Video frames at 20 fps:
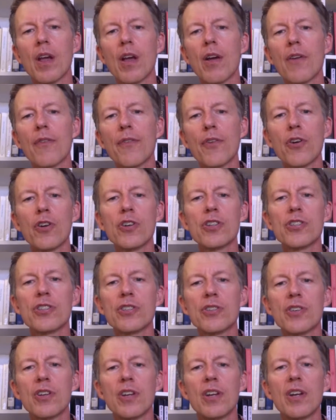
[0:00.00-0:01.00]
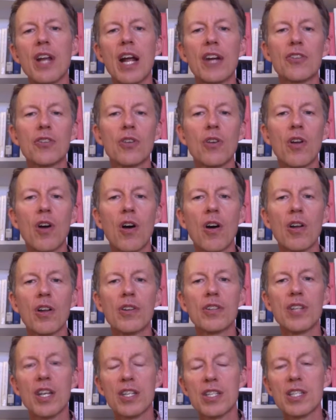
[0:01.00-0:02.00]
First, natural law
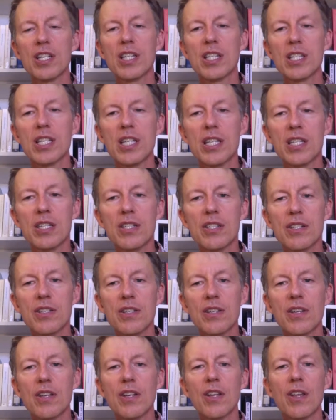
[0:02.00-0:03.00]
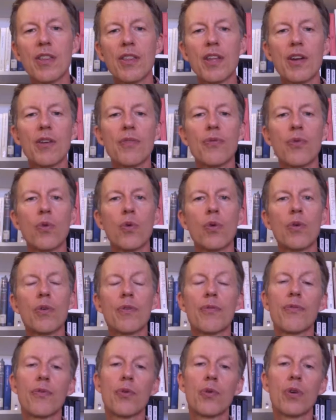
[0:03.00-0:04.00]
doesn't exist. Therefore,
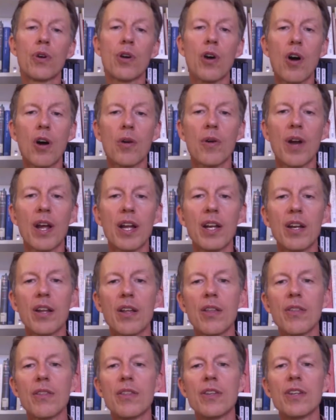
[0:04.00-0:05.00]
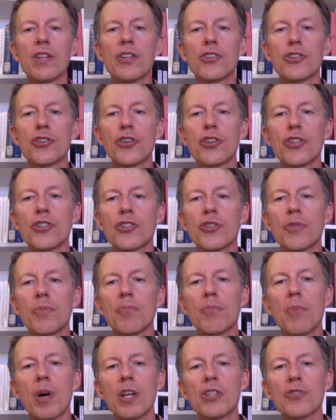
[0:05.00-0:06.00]
for Cartwright, the church
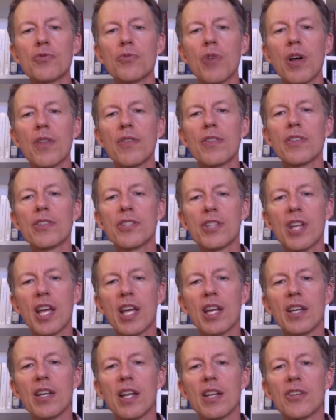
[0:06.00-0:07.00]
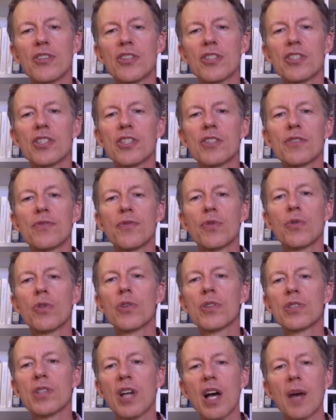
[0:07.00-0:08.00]
must run the state, just as
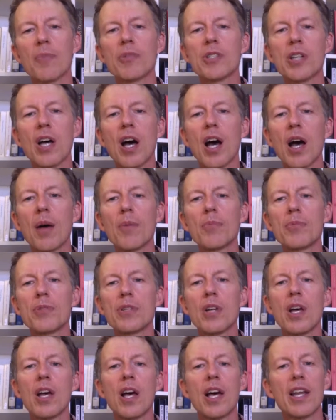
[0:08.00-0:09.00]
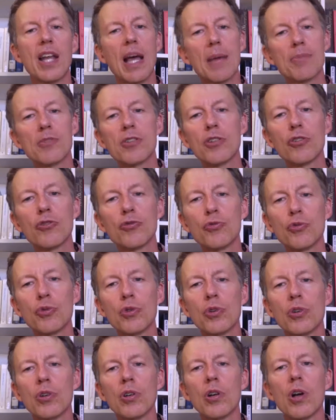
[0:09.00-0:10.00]
for Thomas Hobbes, an absolute
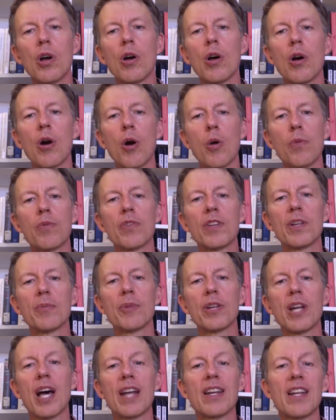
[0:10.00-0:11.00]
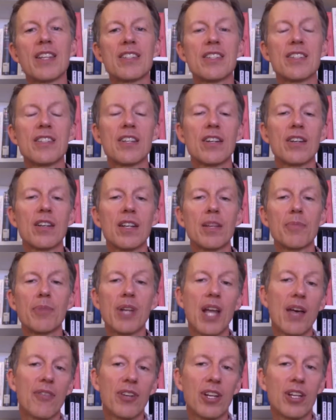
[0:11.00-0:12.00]
ruler, hopefully but not necessarily
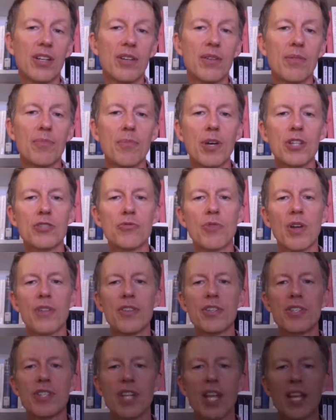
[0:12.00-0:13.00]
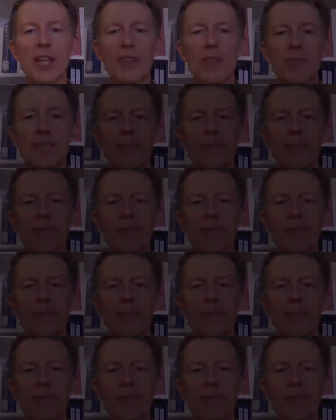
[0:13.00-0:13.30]
benevolent, must run the state.